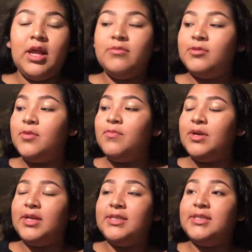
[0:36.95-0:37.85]
I'm gonna
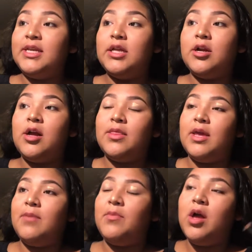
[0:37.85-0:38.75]
put concealer on
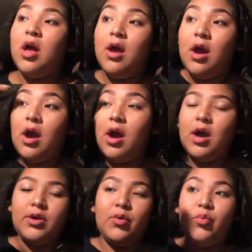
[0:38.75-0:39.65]
them
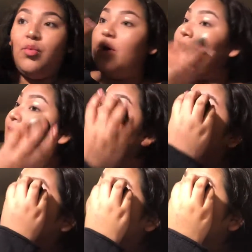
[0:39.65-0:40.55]
on one
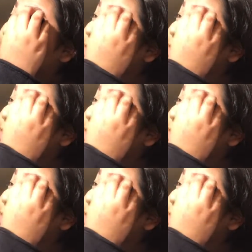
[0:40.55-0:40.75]
eye. I'm